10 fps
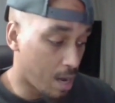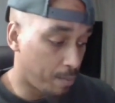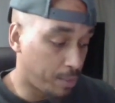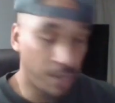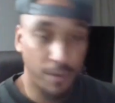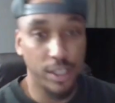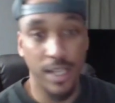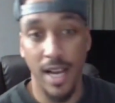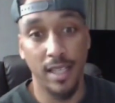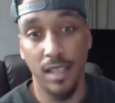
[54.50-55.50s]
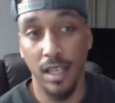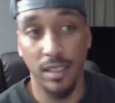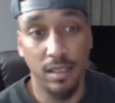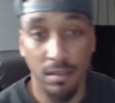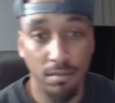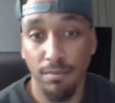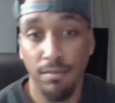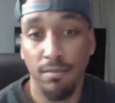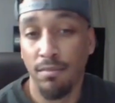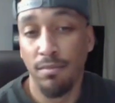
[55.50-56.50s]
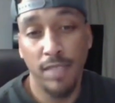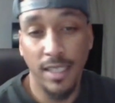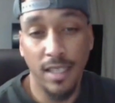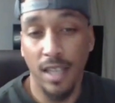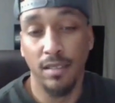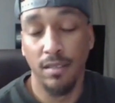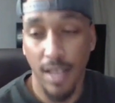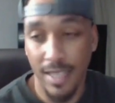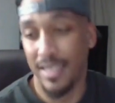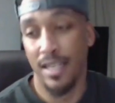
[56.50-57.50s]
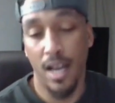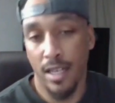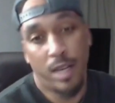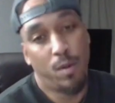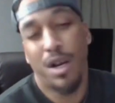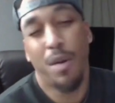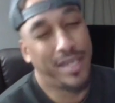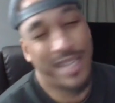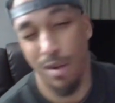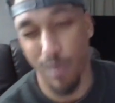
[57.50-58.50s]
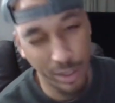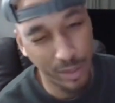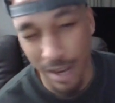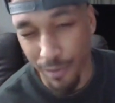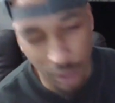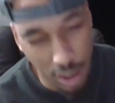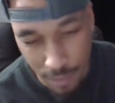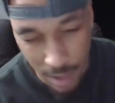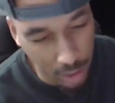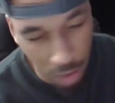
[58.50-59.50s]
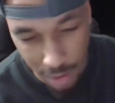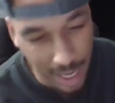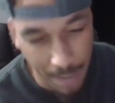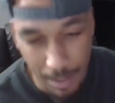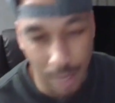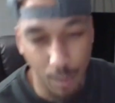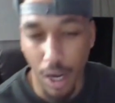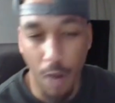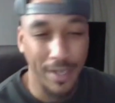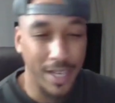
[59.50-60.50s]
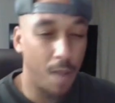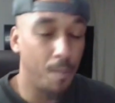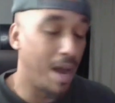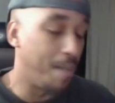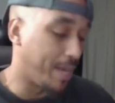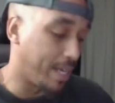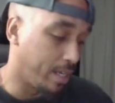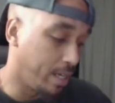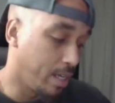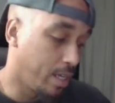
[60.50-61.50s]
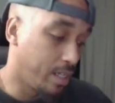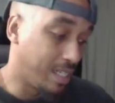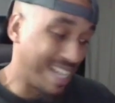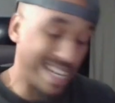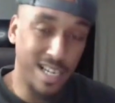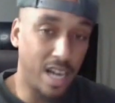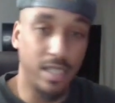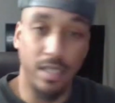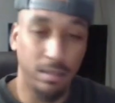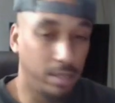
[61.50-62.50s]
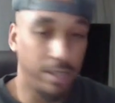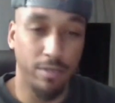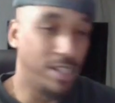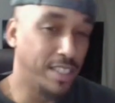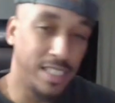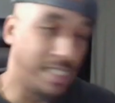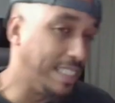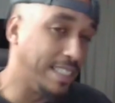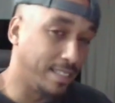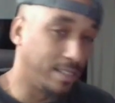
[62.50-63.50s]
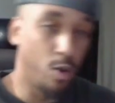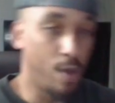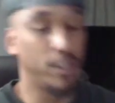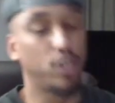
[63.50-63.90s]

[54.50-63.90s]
Sheffield United are done. They're done. As in, they were going down. We knew that for a long time that they were going down. But I mean, they're done. The rest of the season, whoever's